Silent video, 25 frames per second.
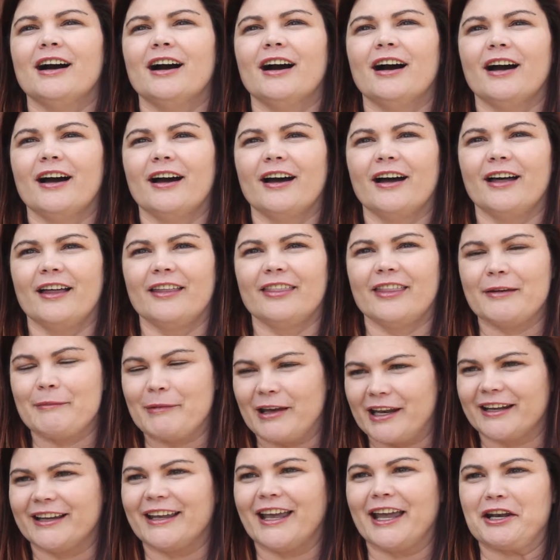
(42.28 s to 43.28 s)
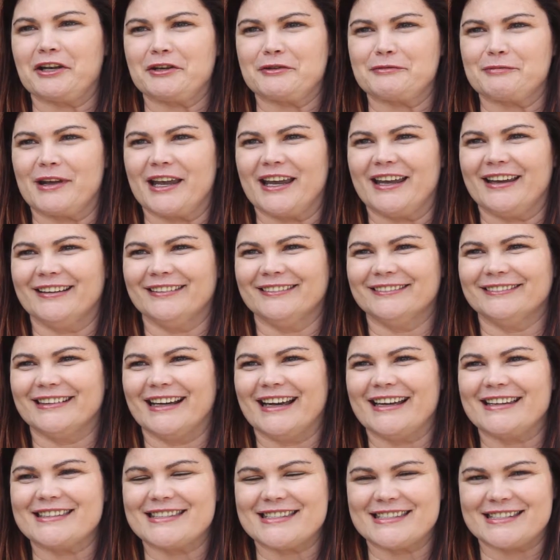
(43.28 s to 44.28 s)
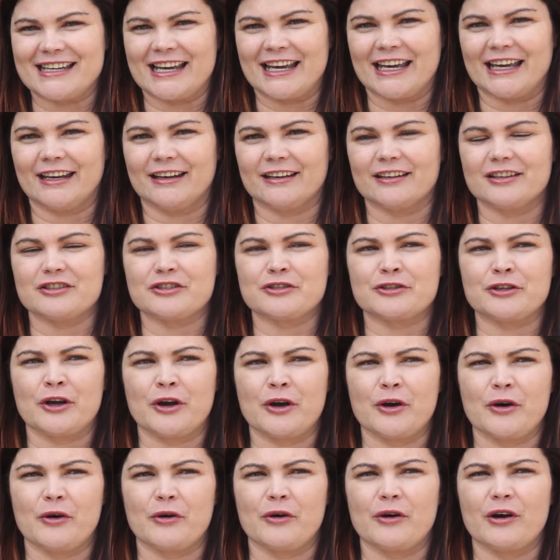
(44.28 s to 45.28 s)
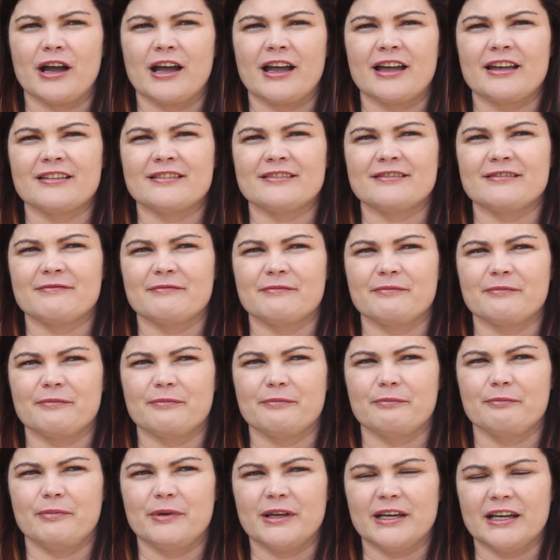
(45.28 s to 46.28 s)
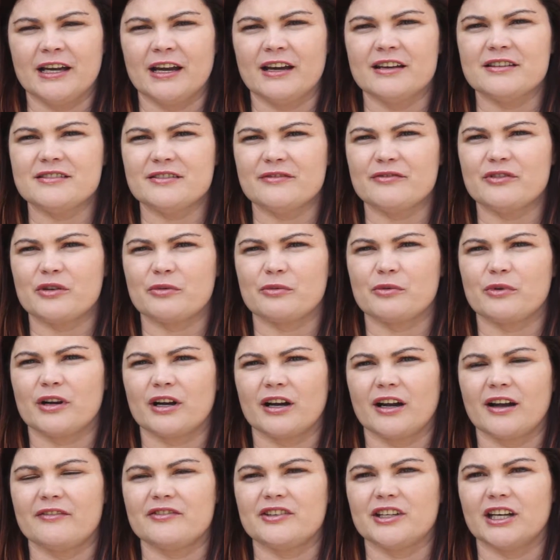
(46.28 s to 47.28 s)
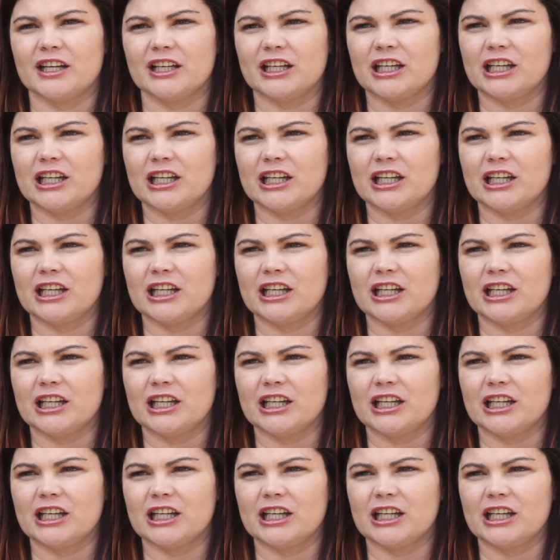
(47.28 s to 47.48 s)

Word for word: uh, they medicated me instead. So because of the work I've done